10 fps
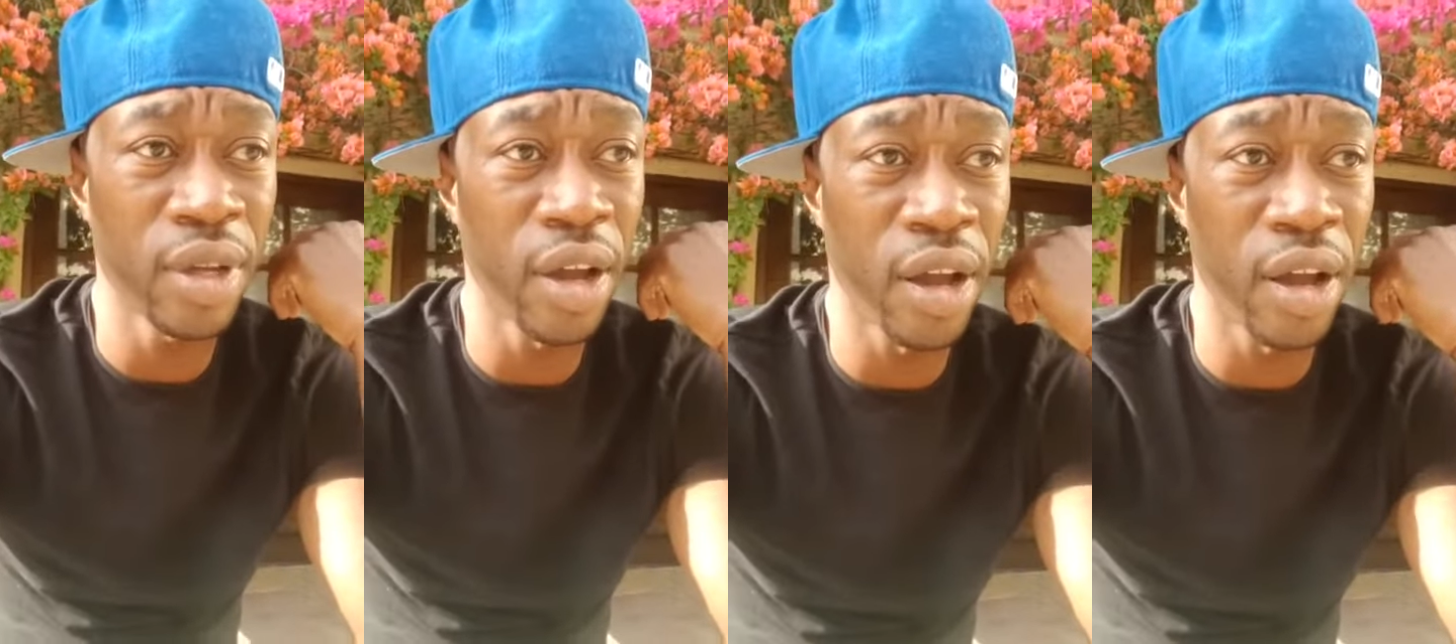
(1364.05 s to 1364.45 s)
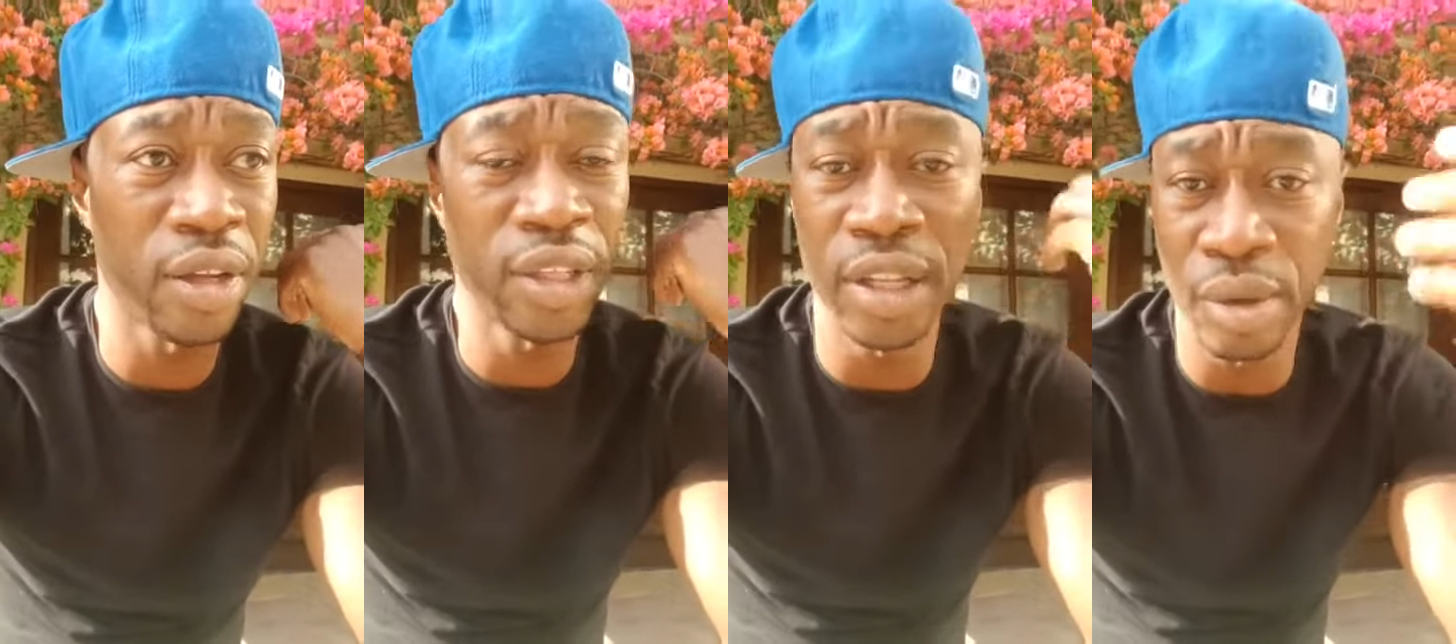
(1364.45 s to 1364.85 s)

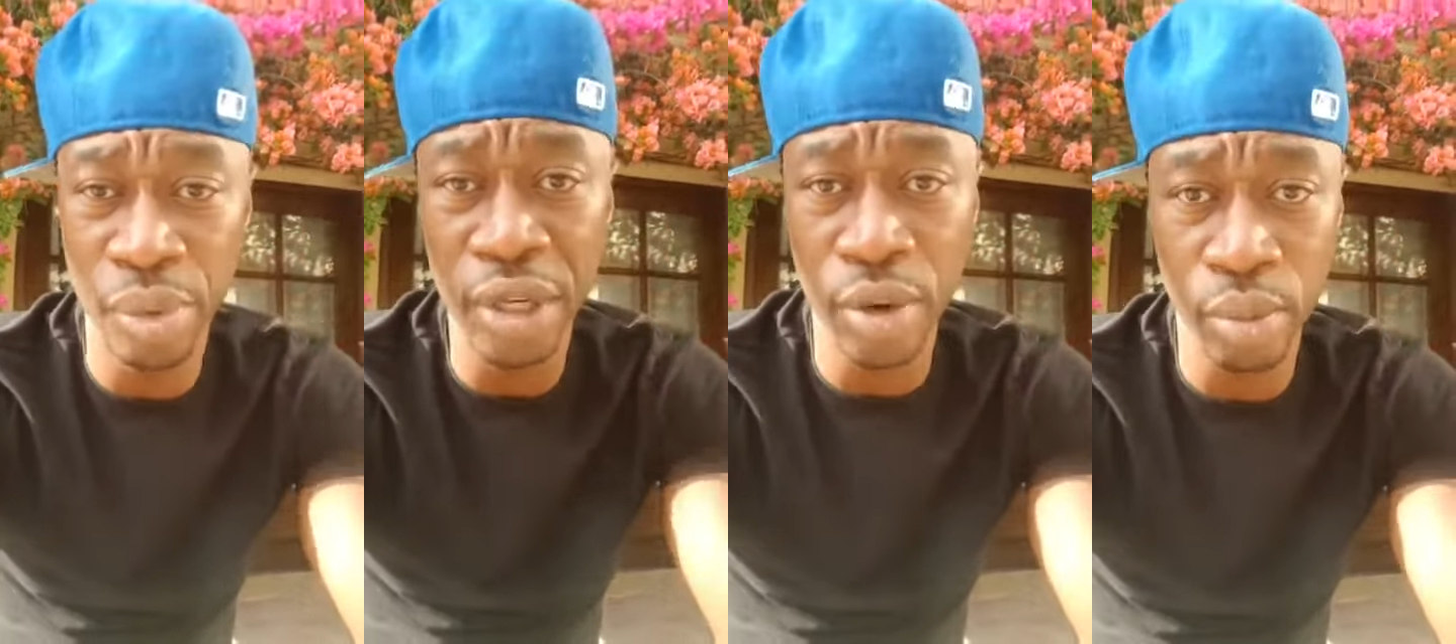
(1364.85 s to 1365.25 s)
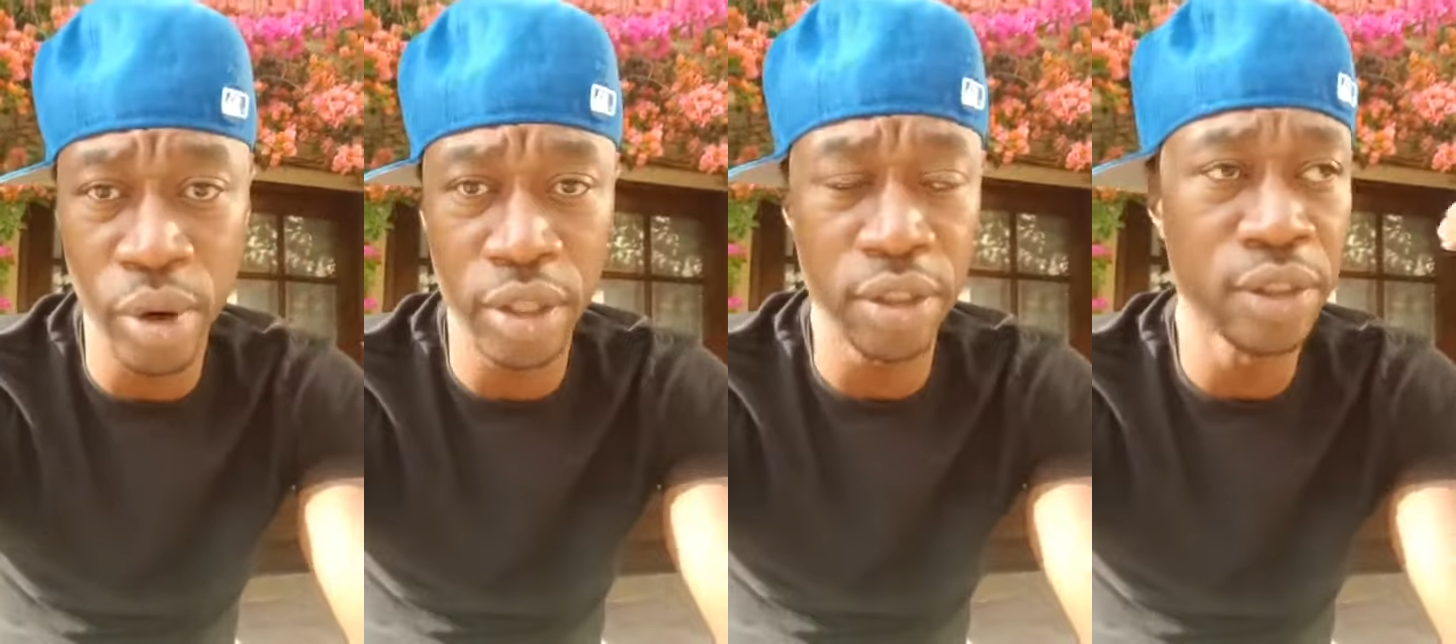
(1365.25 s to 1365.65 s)
uh, their libido,
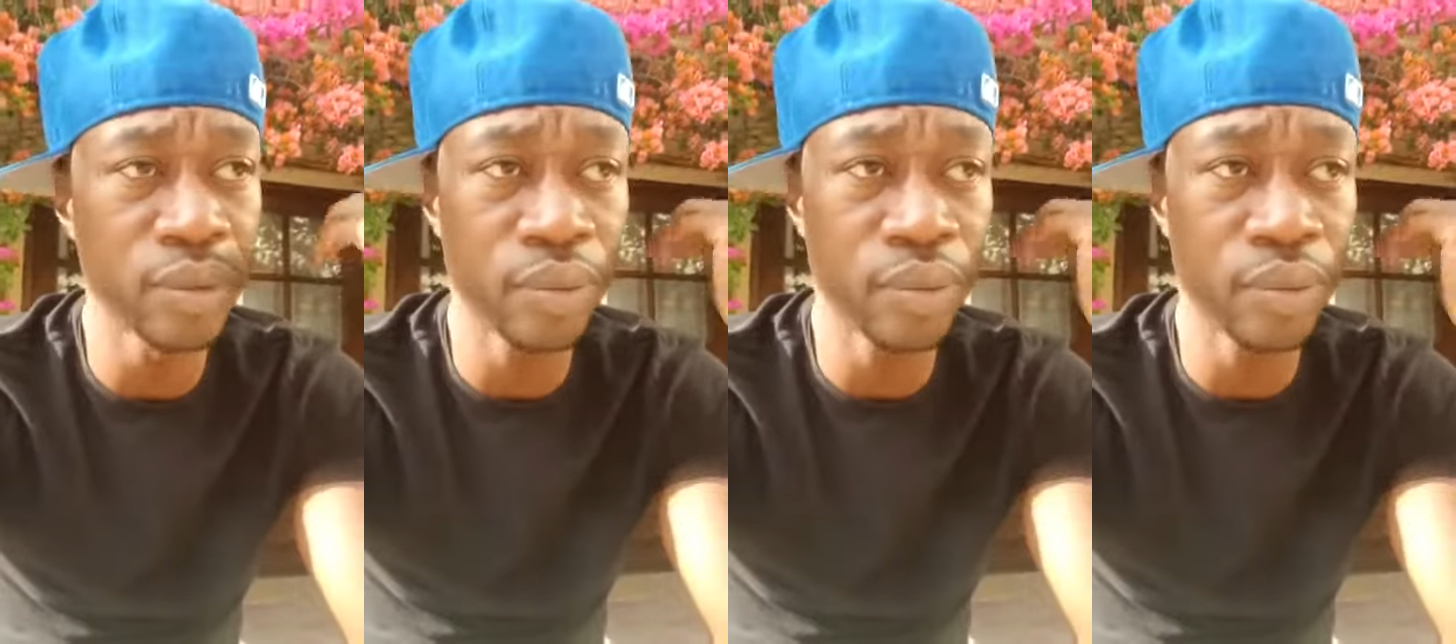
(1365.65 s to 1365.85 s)
brothers.